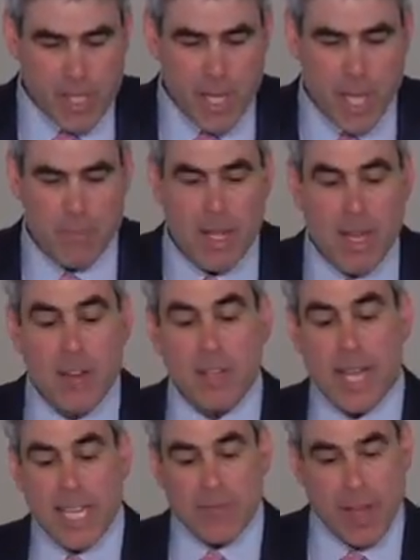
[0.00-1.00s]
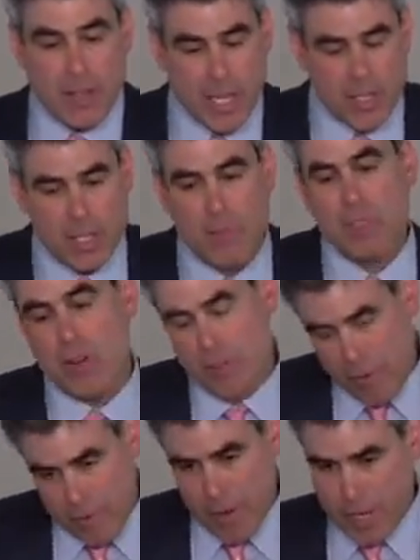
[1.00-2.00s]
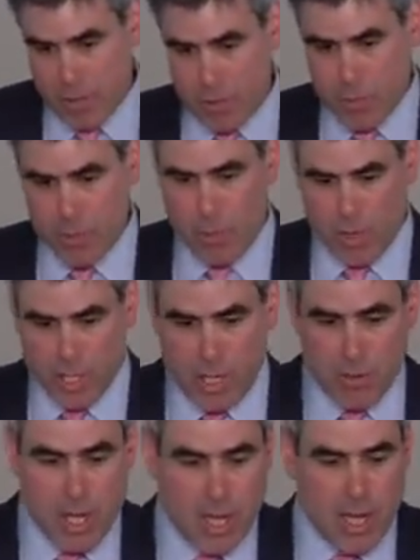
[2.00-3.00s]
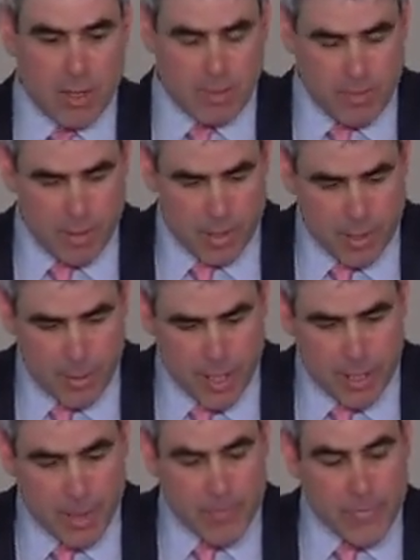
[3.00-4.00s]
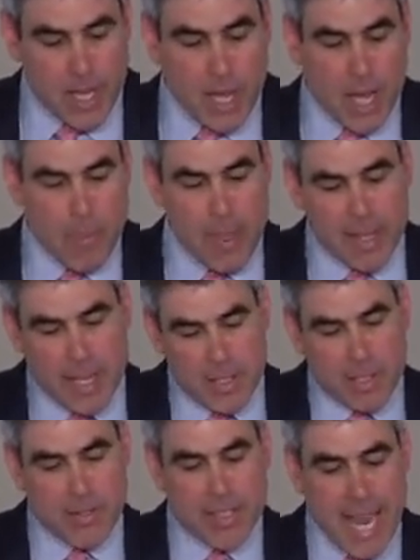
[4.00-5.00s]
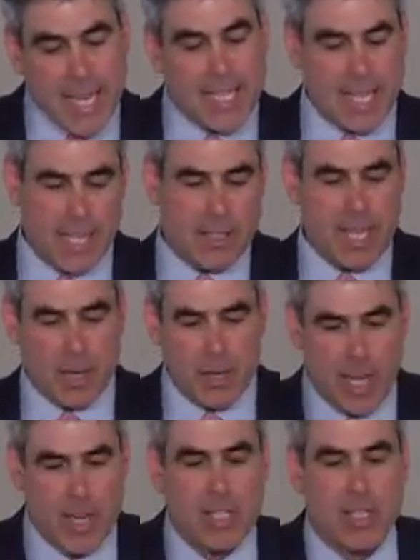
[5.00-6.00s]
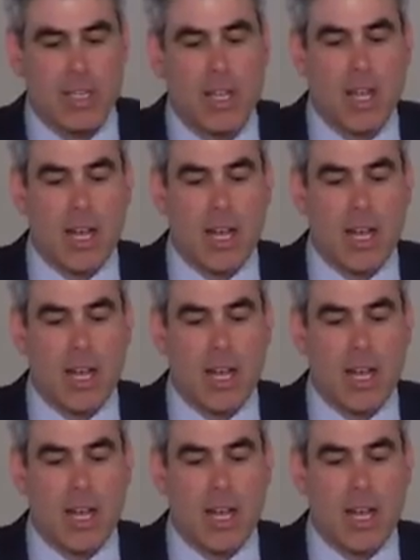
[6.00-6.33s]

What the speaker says: The fifth foundation, there's one more to go. I'll do this quickly. Issues of sanctity and degradation.